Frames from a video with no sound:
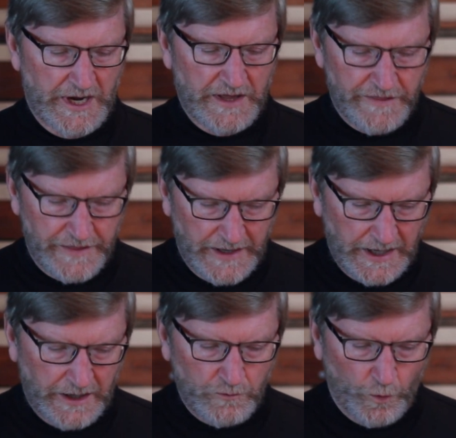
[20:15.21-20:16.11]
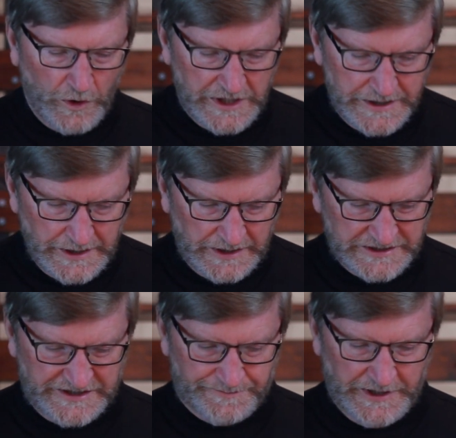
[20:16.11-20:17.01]
And then when he
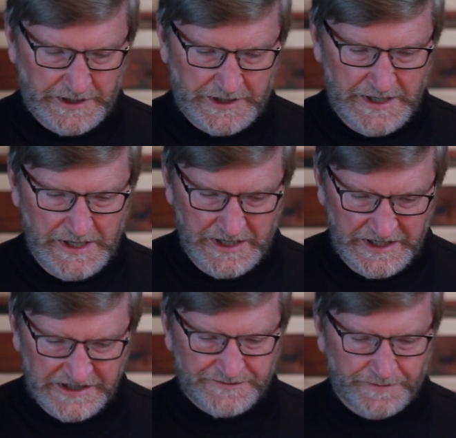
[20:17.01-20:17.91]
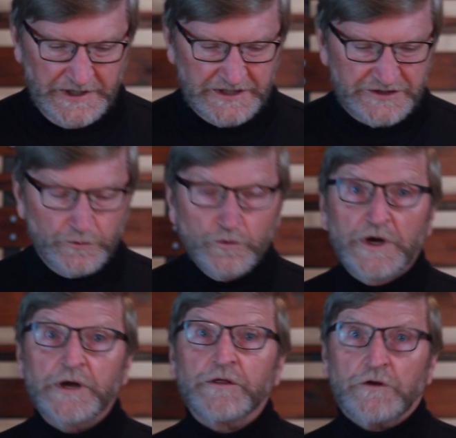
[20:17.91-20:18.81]
does speak, he speaks
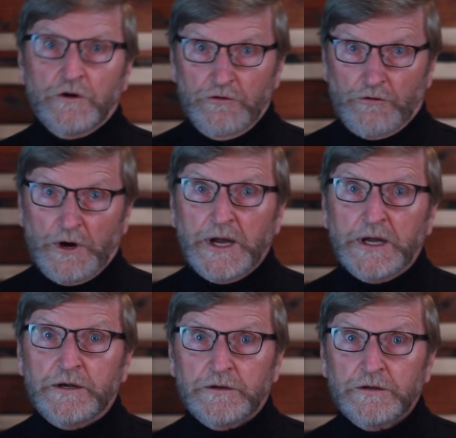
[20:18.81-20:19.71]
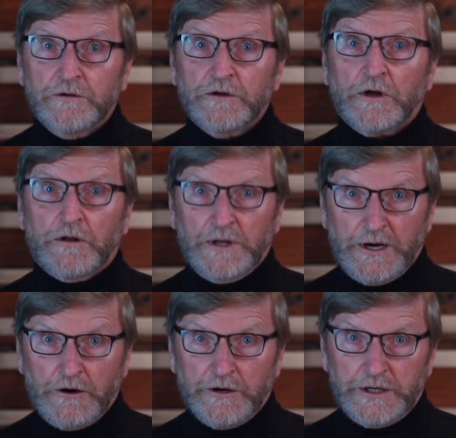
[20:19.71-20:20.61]
with great
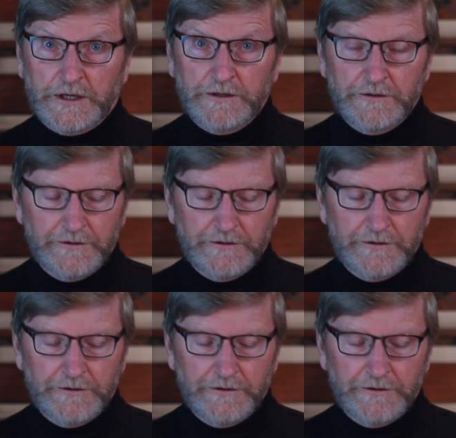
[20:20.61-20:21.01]
clarity.